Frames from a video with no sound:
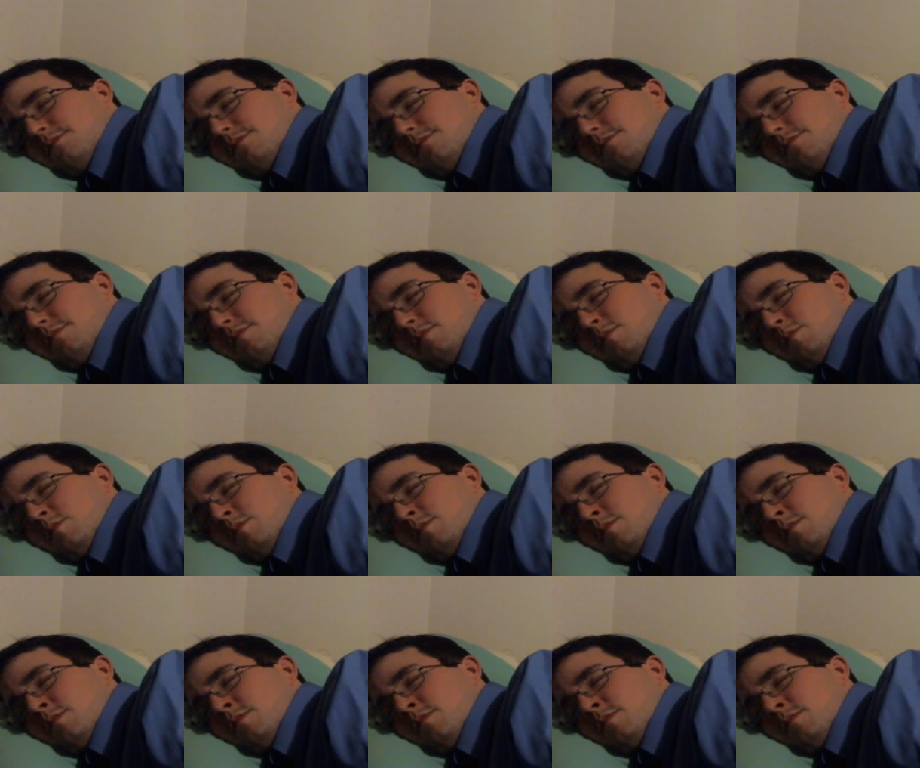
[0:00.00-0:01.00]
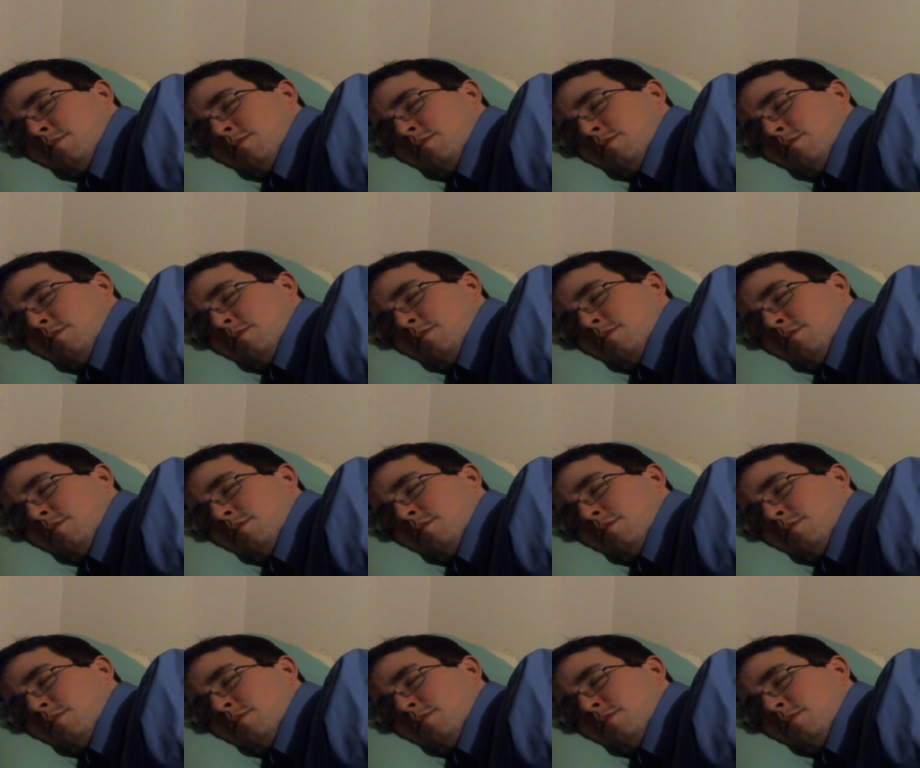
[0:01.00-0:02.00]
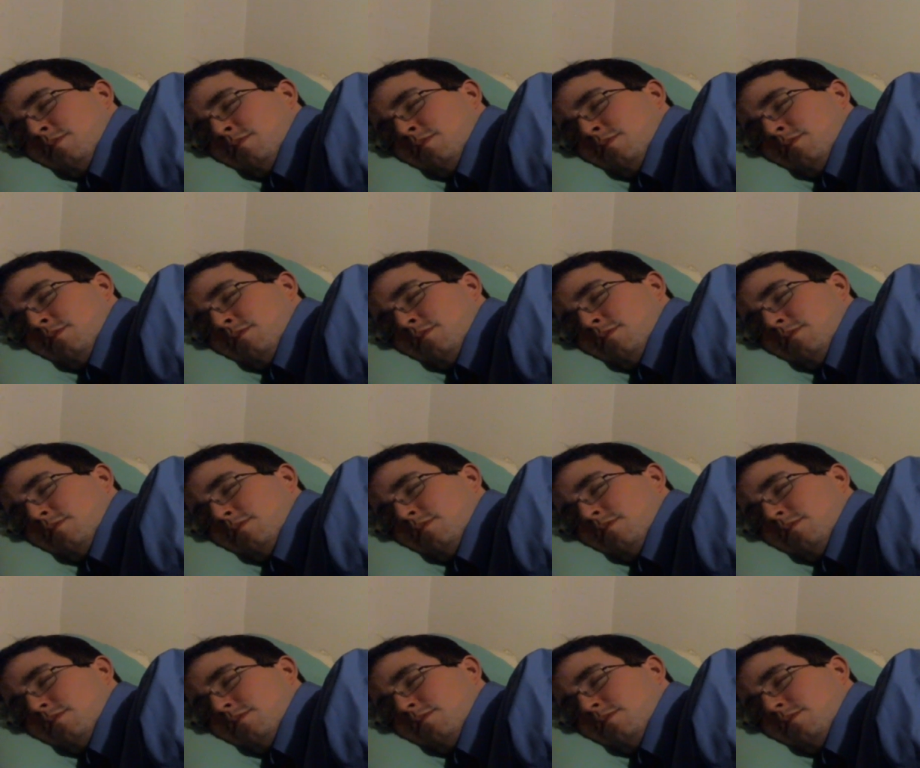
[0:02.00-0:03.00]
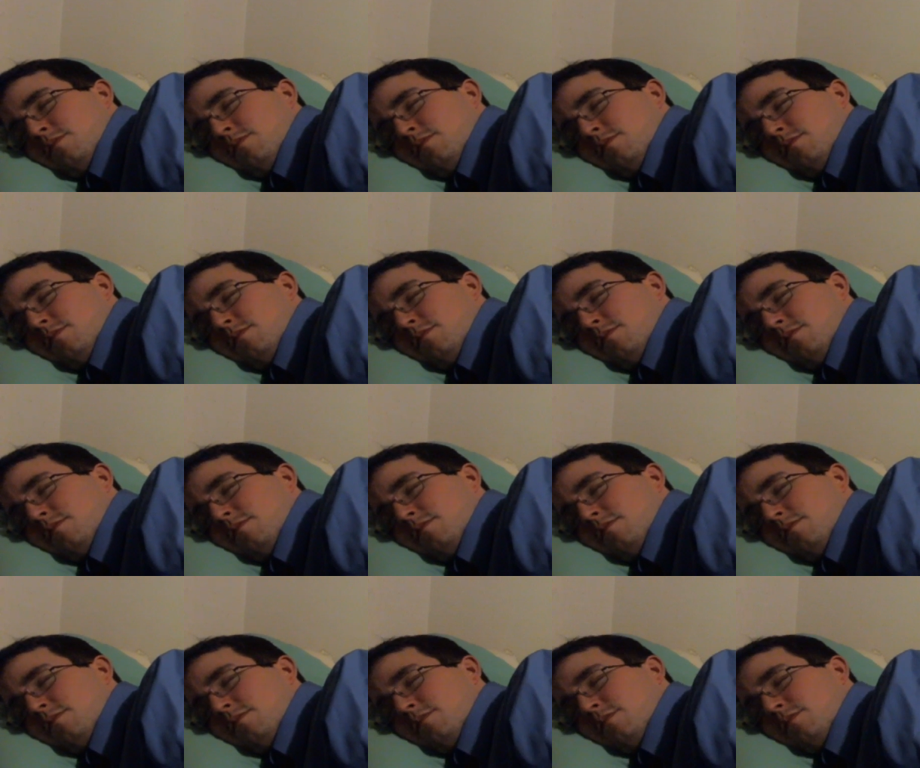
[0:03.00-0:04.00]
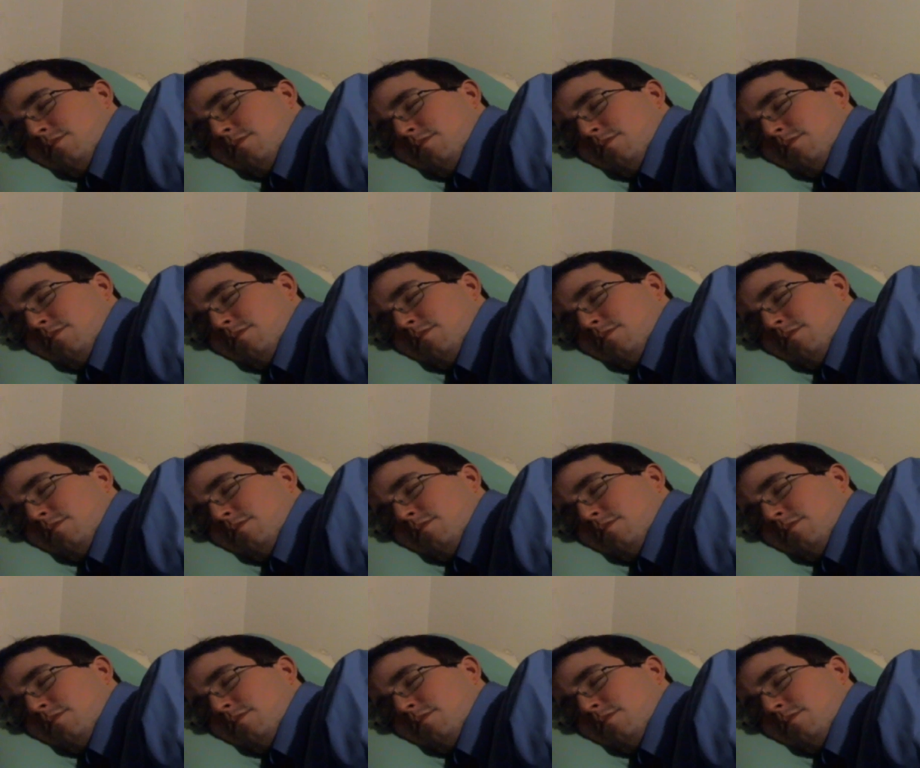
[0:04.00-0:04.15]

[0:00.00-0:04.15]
Nothing is said.